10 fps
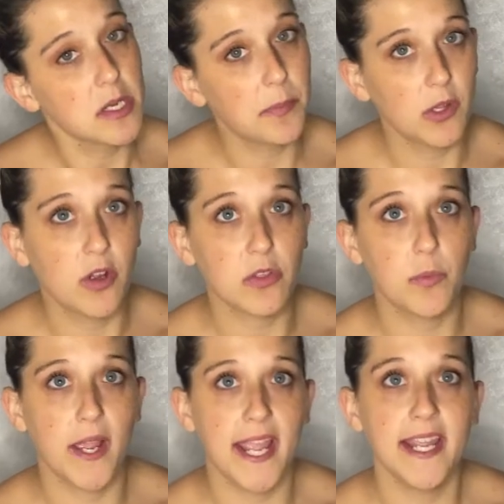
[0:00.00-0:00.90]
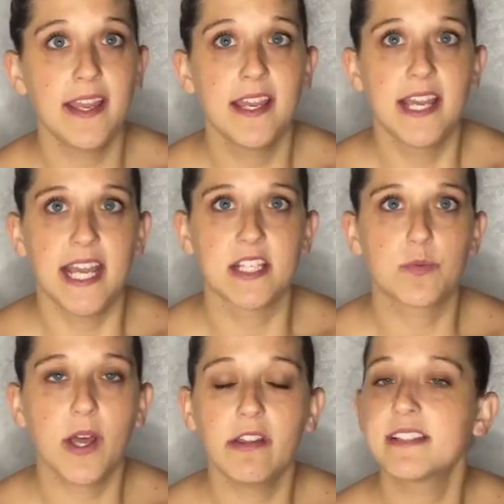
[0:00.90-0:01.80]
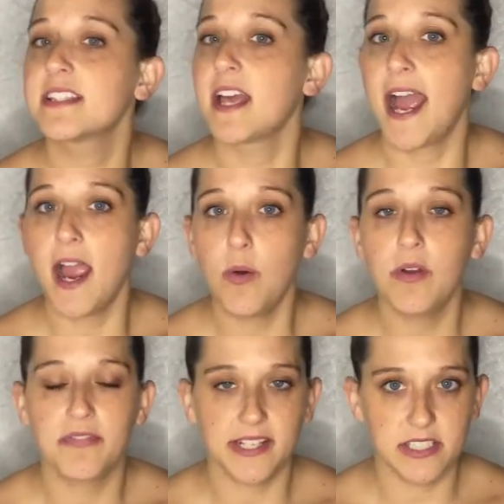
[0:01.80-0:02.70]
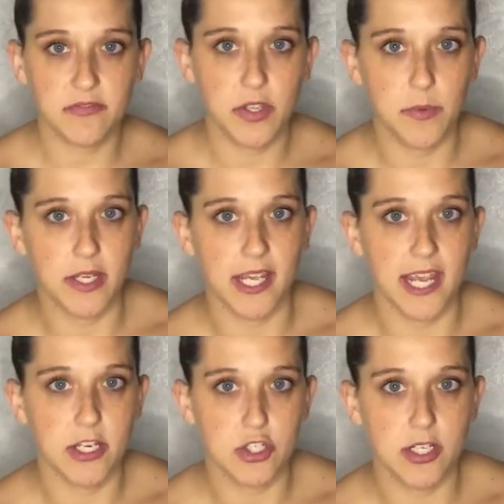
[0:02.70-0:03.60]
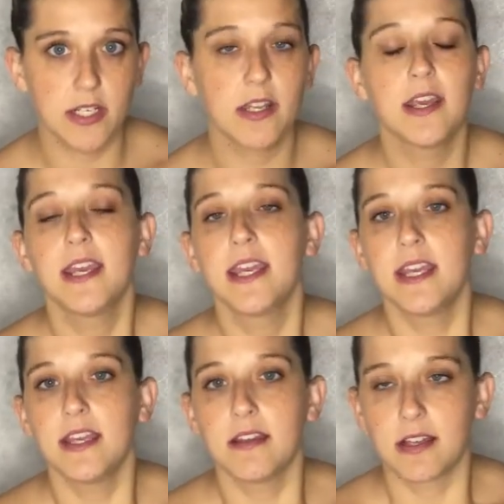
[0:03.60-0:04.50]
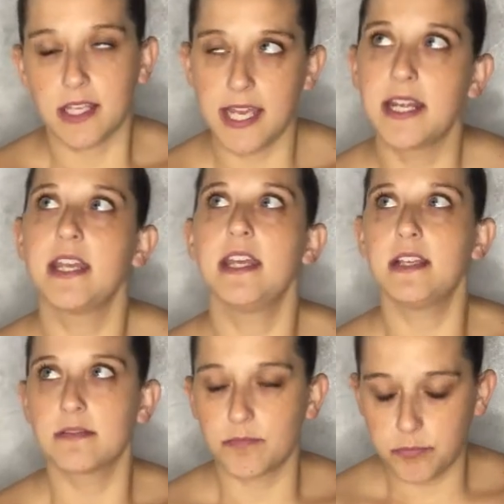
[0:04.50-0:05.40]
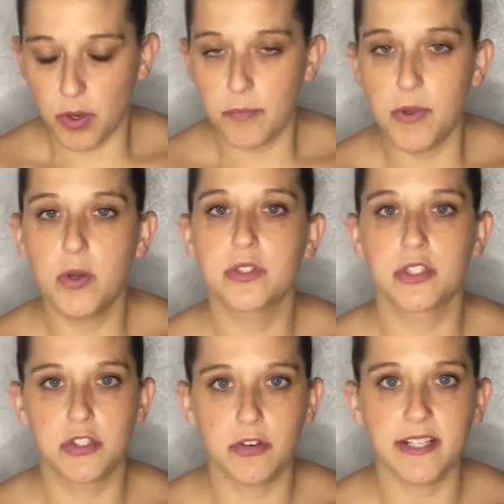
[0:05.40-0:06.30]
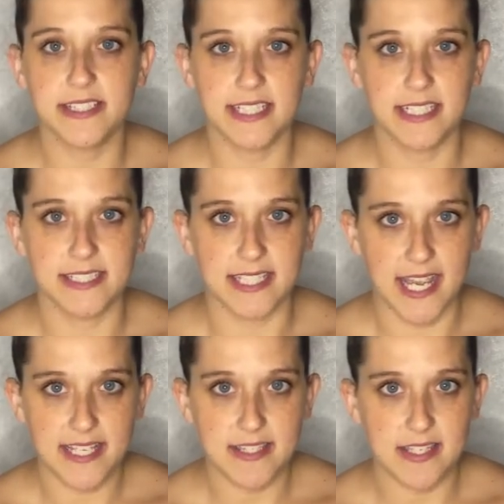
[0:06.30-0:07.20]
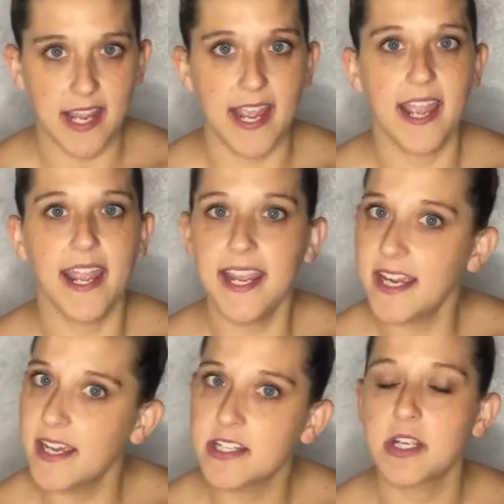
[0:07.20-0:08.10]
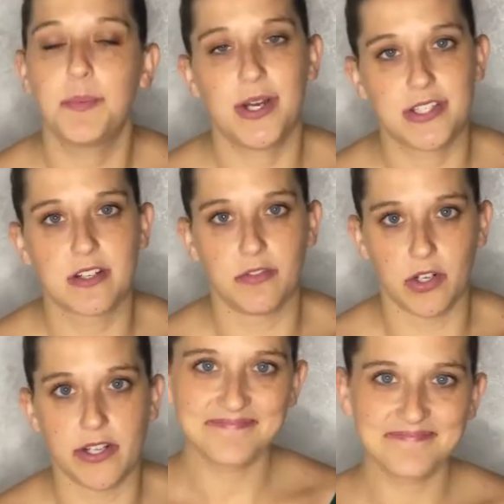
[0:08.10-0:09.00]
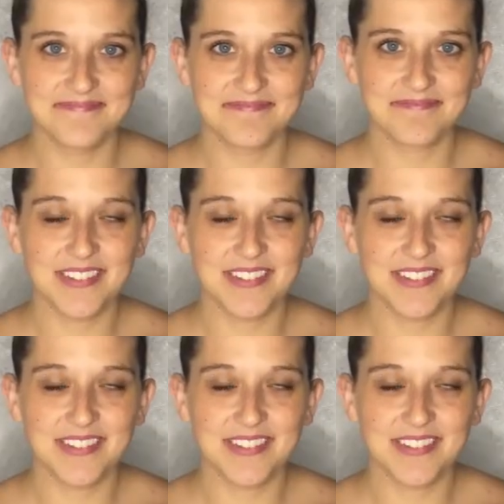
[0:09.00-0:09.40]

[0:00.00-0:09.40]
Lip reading: along the way, as well as how effective communication can promote student success and a positive learning environment.